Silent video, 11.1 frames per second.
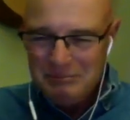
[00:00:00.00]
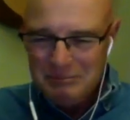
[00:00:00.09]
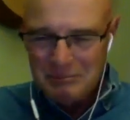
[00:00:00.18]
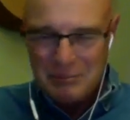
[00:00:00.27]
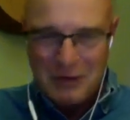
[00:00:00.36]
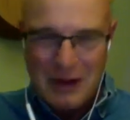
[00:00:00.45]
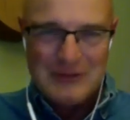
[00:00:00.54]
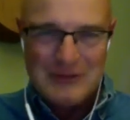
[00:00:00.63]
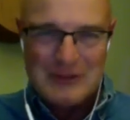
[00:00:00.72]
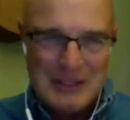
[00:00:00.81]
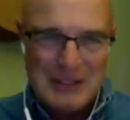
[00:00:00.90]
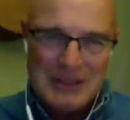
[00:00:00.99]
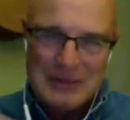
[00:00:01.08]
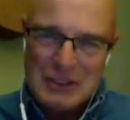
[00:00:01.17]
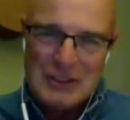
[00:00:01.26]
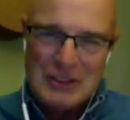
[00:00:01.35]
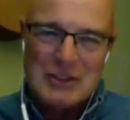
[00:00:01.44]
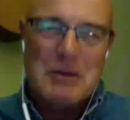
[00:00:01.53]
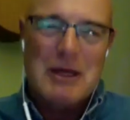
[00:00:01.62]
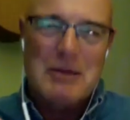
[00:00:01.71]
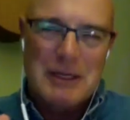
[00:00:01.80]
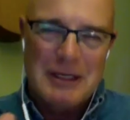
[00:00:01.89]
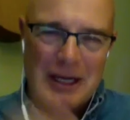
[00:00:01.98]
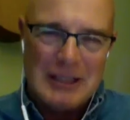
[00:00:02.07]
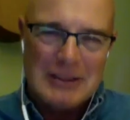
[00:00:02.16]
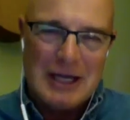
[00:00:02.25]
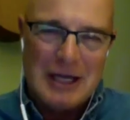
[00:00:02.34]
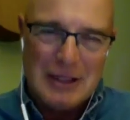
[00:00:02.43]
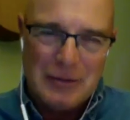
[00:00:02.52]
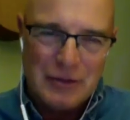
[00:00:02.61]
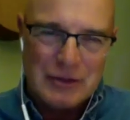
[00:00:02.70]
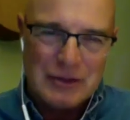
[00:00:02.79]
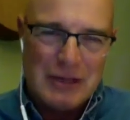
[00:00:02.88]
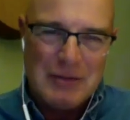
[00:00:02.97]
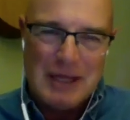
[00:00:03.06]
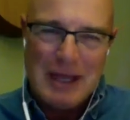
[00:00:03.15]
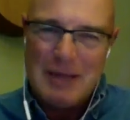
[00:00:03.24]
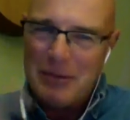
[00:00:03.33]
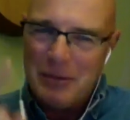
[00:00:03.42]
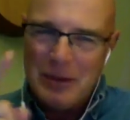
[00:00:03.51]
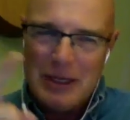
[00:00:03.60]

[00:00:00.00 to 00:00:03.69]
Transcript: prophecy that Jesus might have been a nice guy the first time he came, but when he